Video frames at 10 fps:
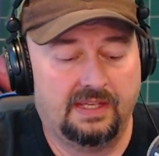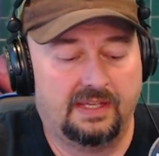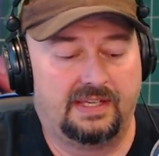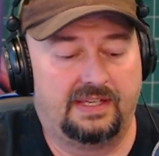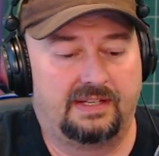
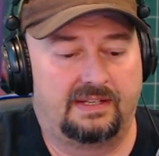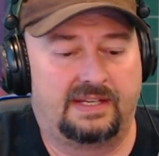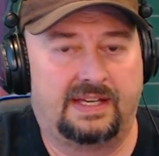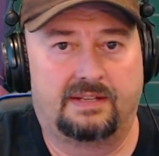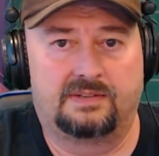and
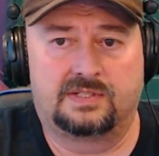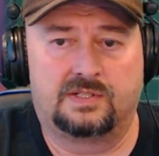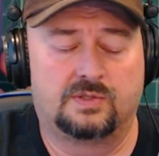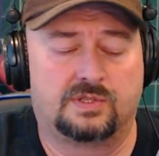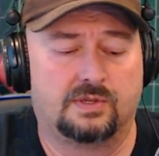kind of just
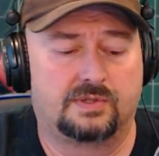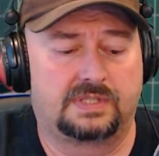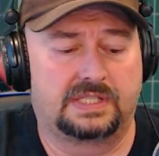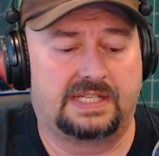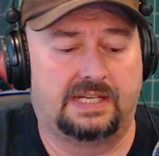use
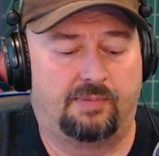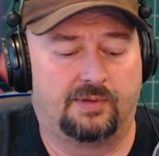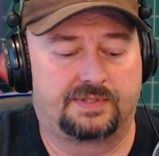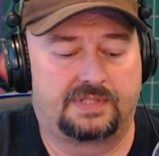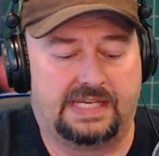those
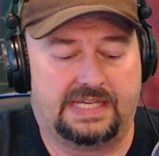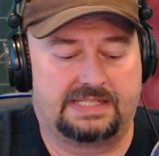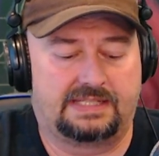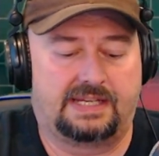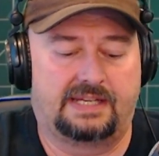examples
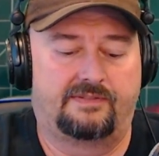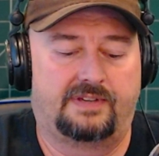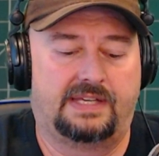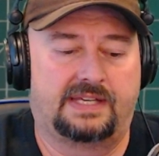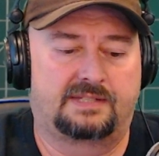as kind of
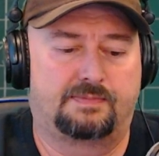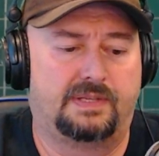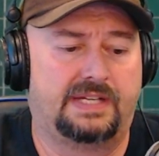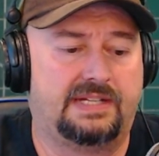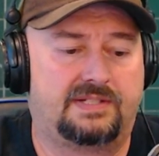an
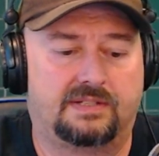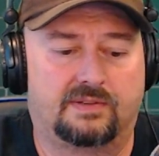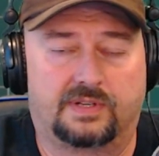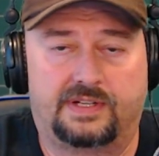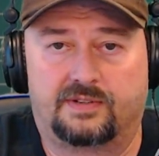explanation
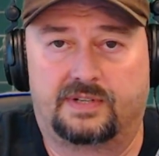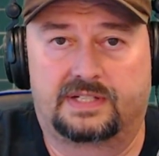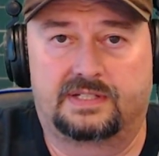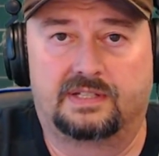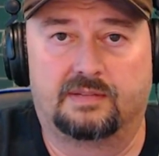or an
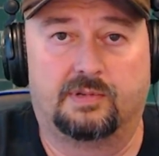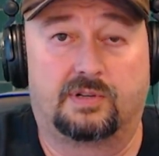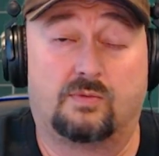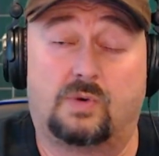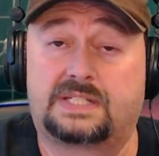introduction to the
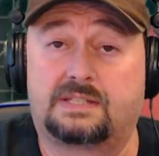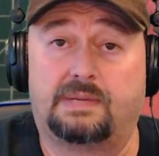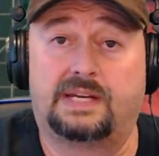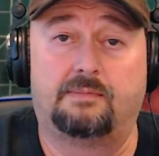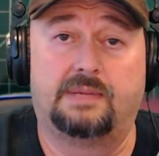book and why
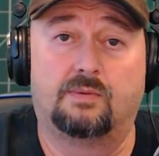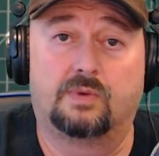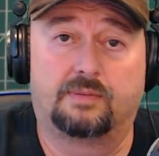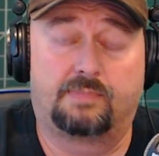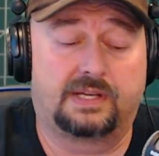somebody may
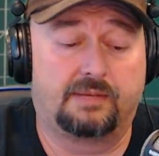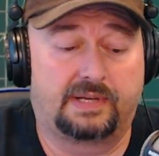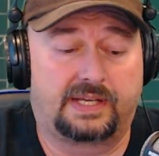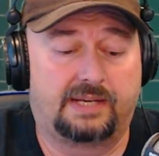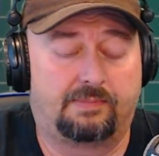want to pick up
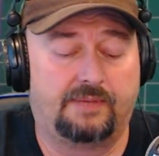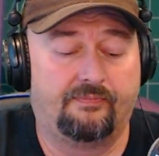a copy.